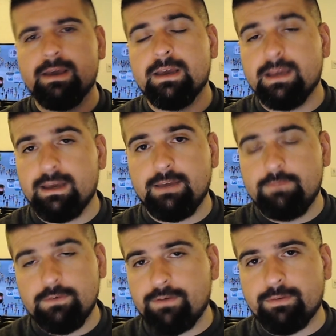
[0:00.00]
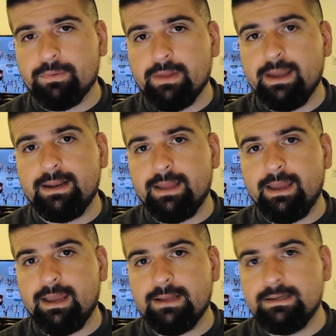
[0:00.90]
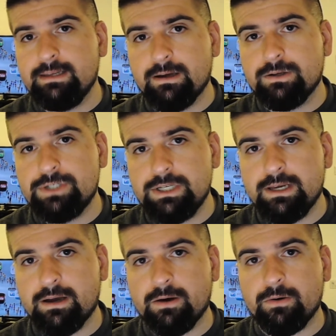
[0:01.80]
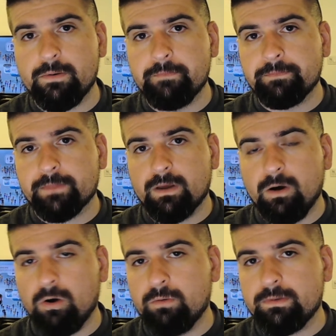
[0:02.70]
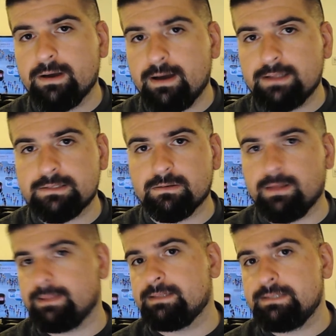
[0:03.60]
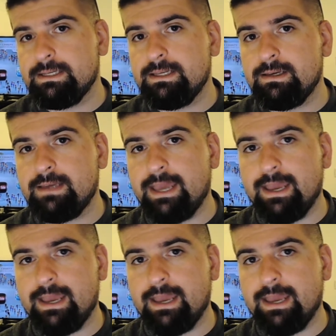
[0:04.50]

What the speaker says: If you've ever played a Neo Geo home console like the CD